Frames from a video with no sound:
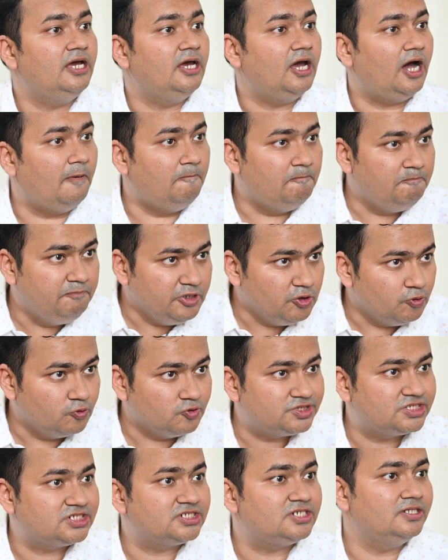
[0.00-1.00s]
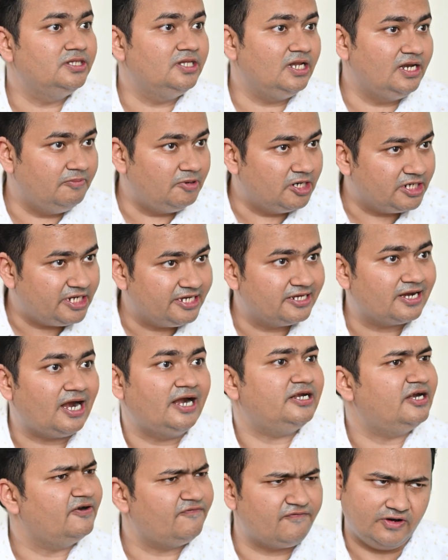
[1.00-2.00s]
abused the liberty
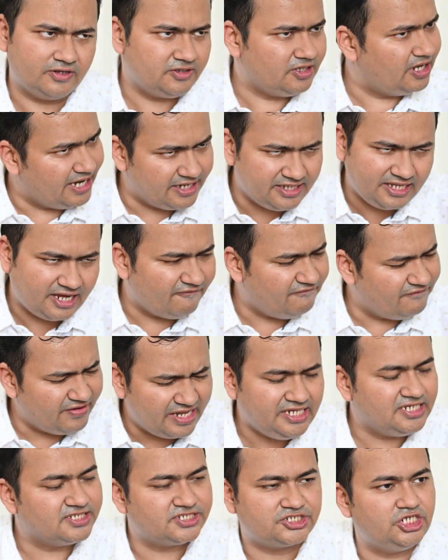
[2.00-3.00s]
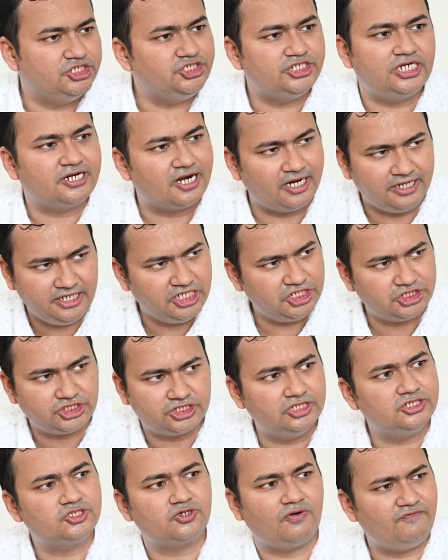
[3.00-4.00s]
granted further, and there are very stringent
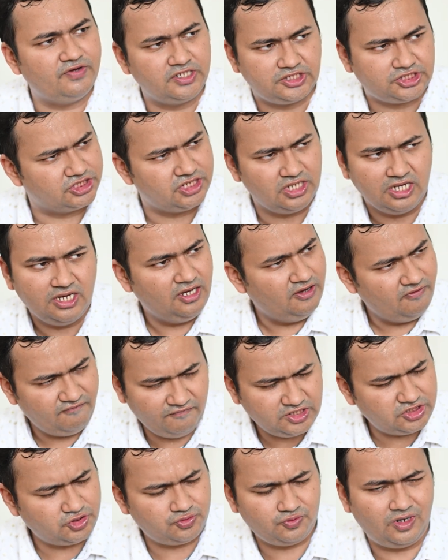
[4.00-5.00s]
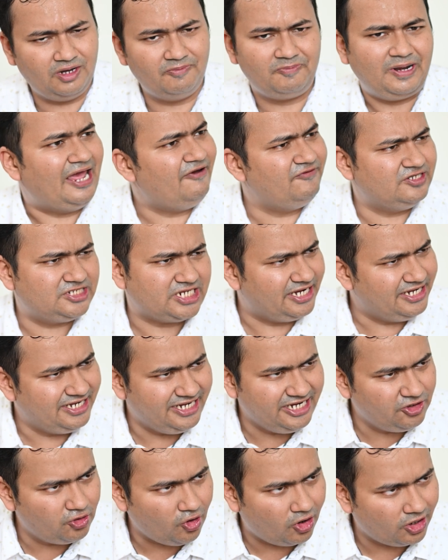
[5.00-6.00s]
conditions of which apply, which I
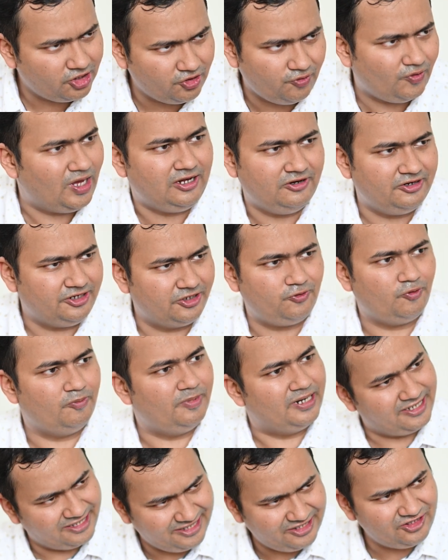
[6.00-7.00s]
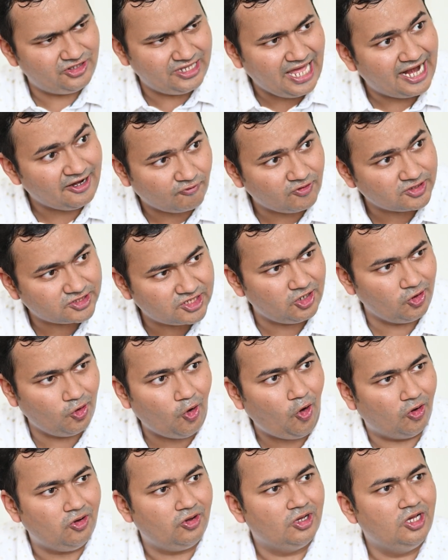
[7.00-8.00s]
need not dwell into. But that was the
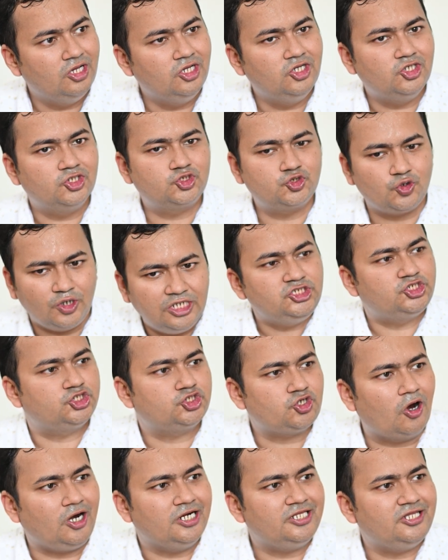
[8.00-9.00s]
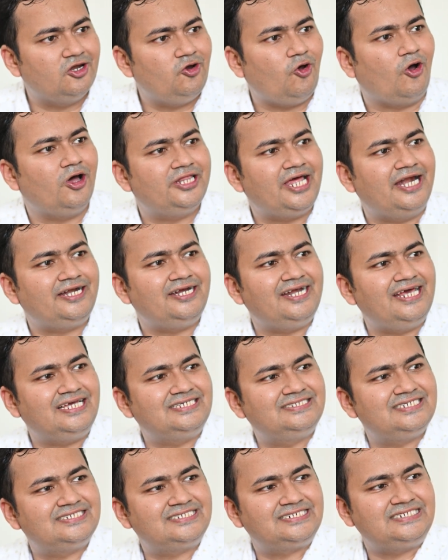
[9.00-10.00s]
law. So in short, the law that had
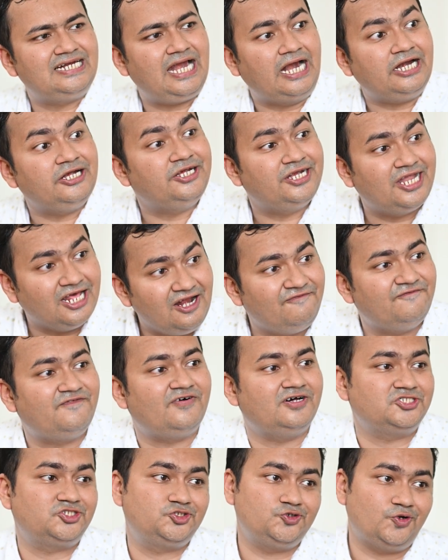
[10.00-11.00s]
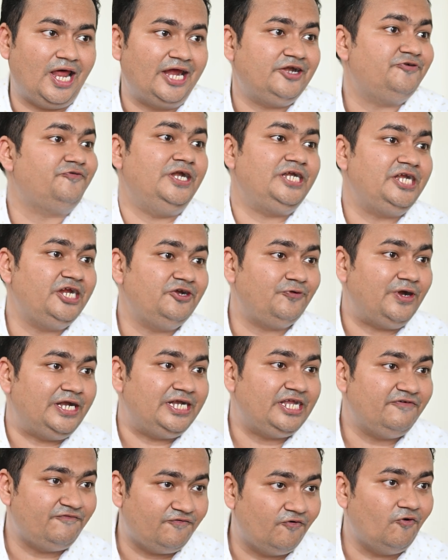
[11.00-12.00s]
existed until 1st July
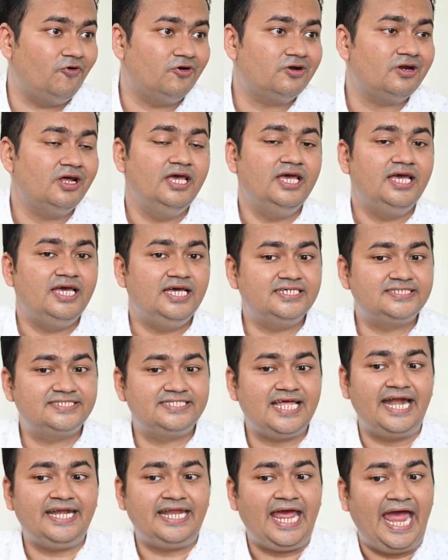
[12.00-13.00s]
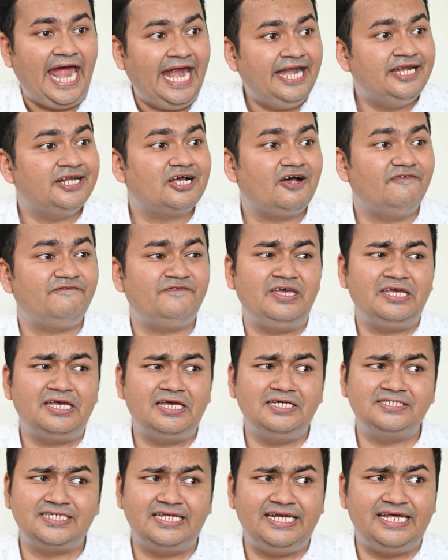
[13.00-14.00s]
2024 is that handcuffing
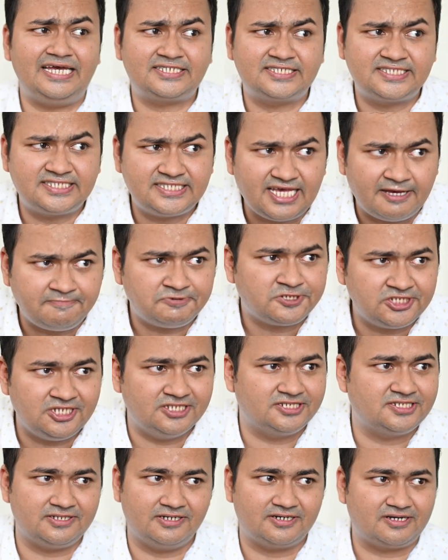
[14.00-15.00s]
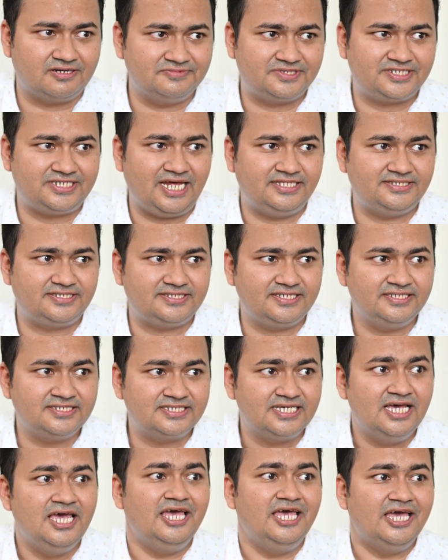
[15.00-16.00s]
is in exceptional circumstances.
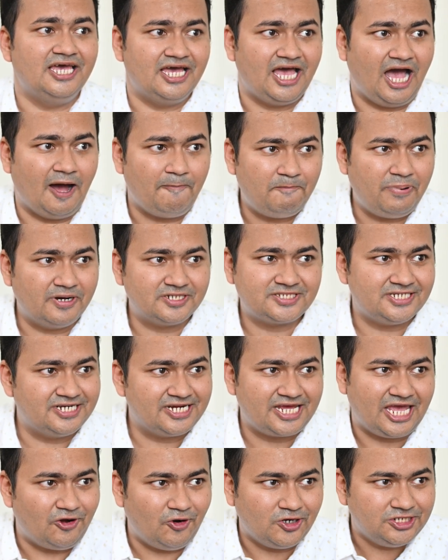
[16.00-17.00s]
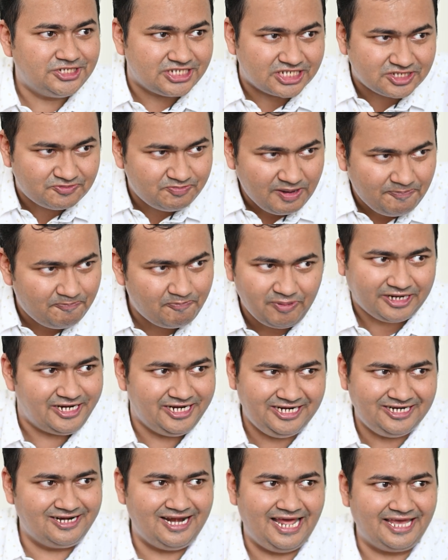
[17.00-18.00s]
A person cannot just be
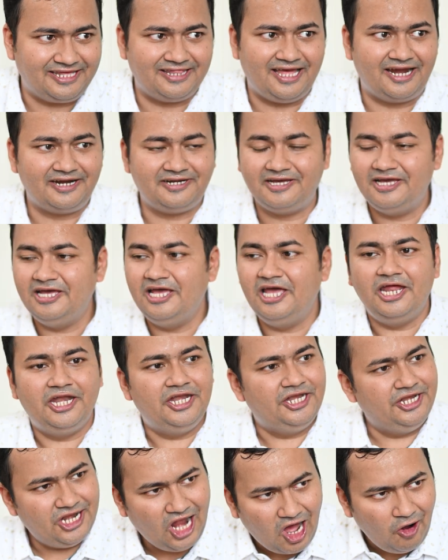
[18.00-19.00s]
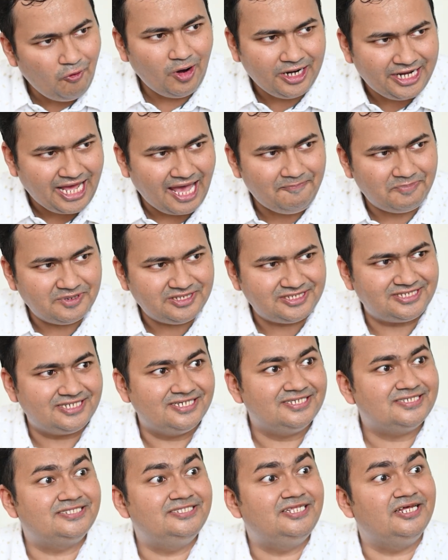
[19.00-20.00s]
paraded like that. Now what happens
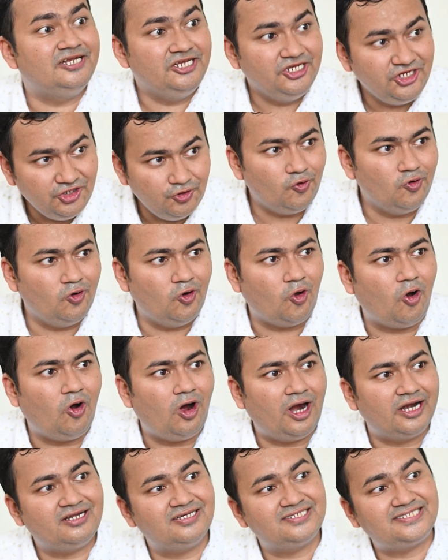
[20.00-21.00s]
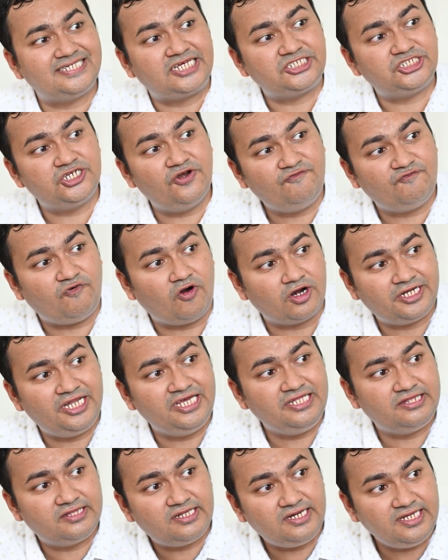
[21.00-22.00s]
is the new law under section
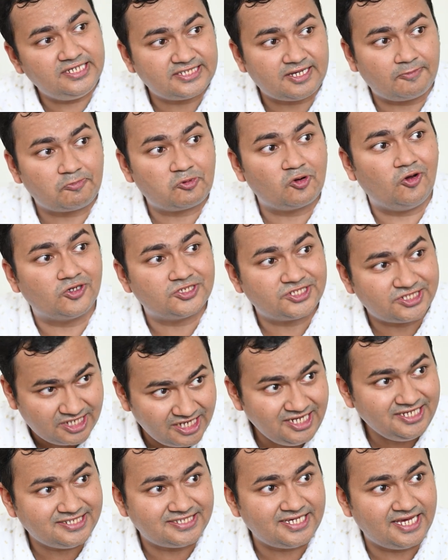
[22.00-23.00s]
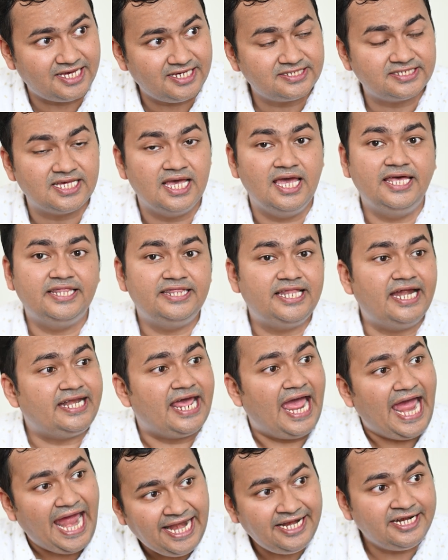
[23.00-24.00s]
43 subclause 3 says that
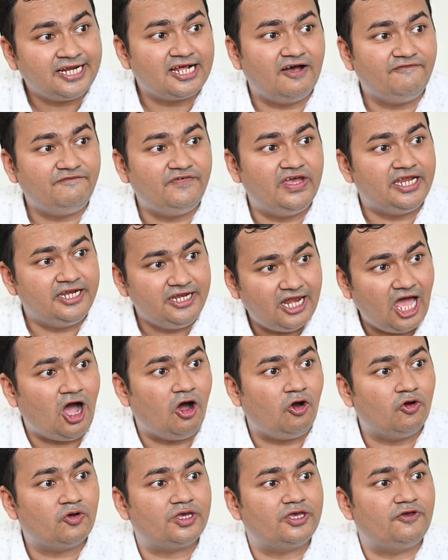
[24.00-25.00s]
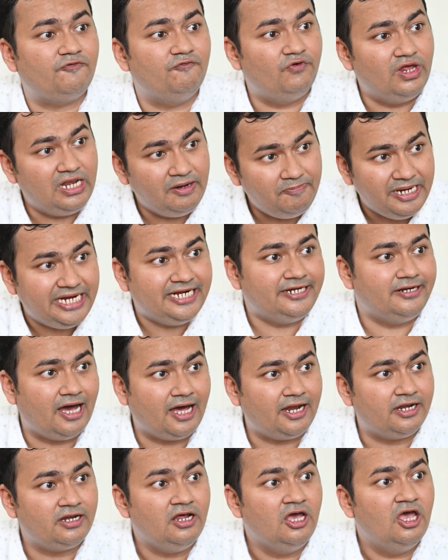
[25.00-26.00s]
handcuffing now will be
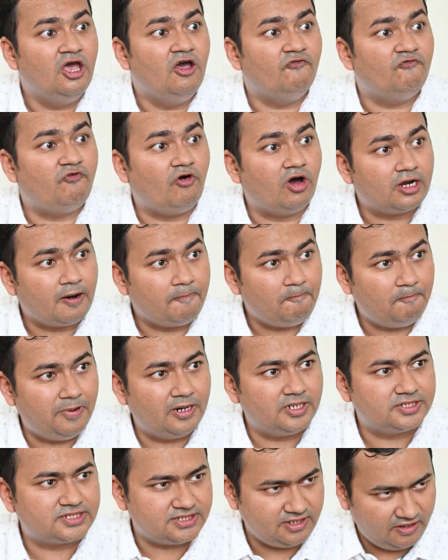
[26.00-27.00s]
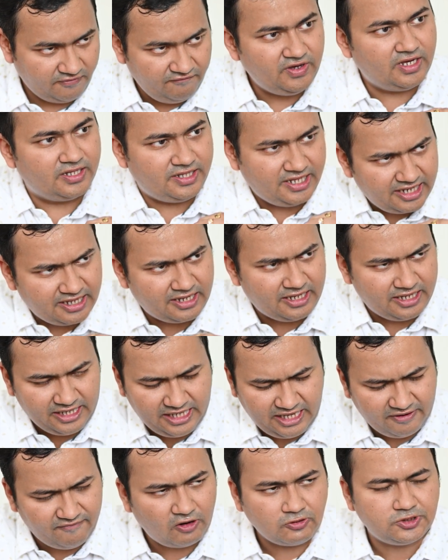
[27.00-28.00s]
done for a person where they
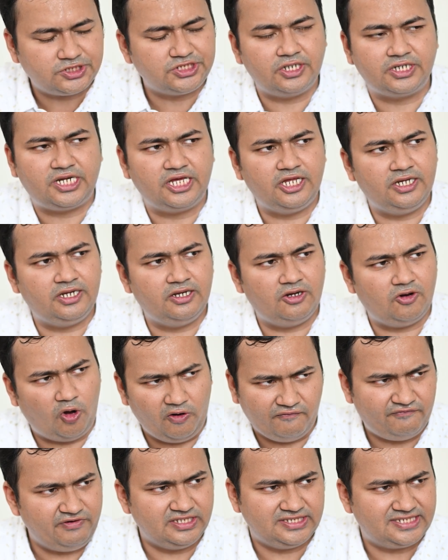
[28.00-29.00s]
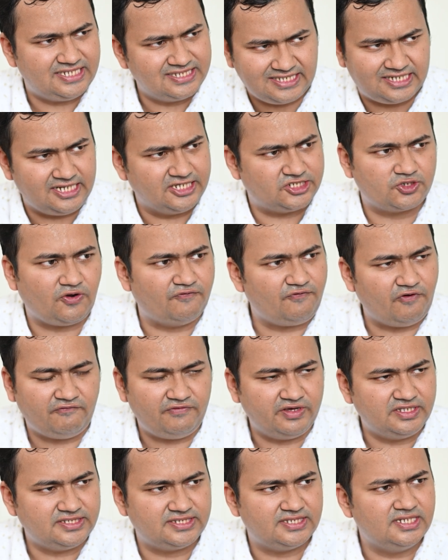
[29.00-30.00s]
give out certain offenses, list of
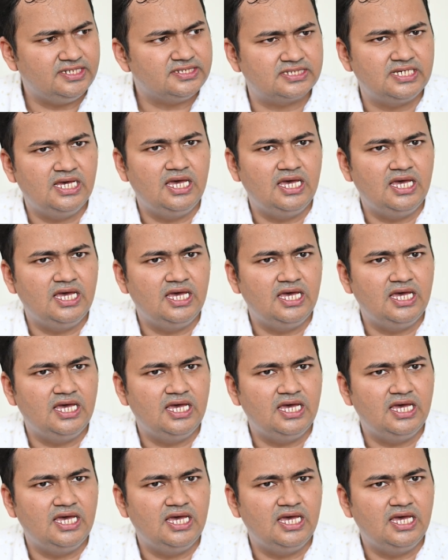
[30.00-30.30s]
offenses,